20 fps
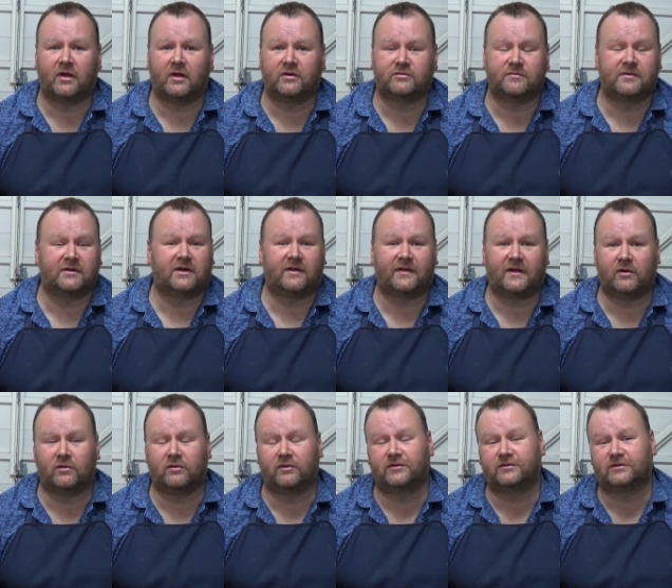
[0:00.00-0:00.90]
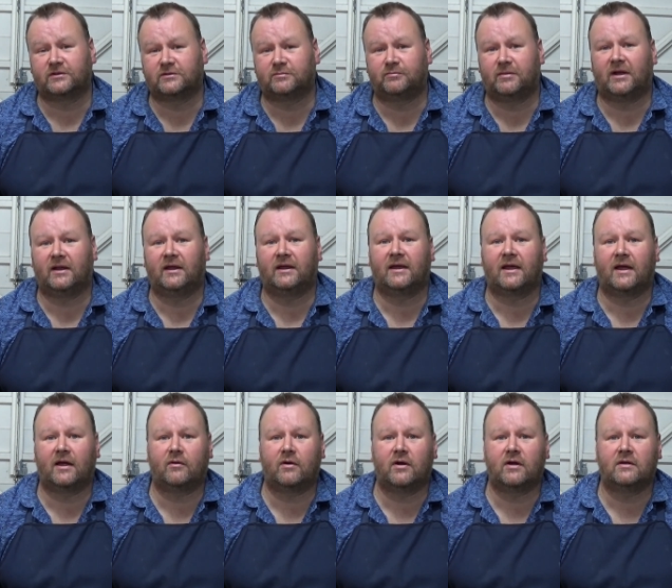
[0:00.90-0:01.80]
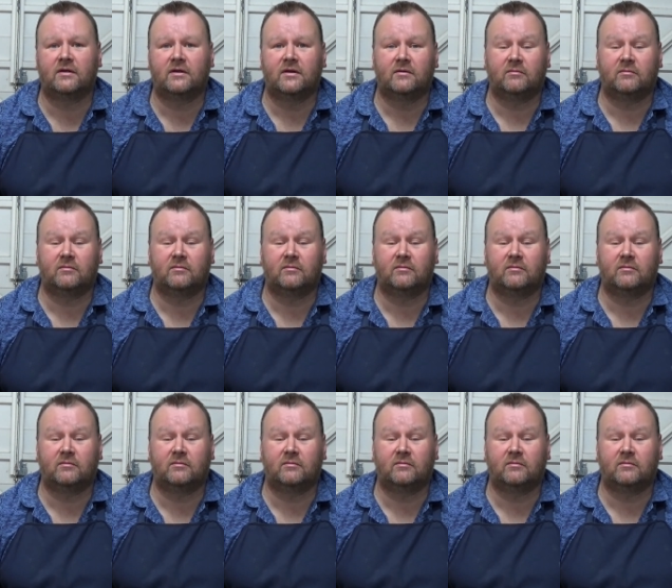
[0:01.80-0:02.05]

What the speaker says: something like that, or there's a spelling error,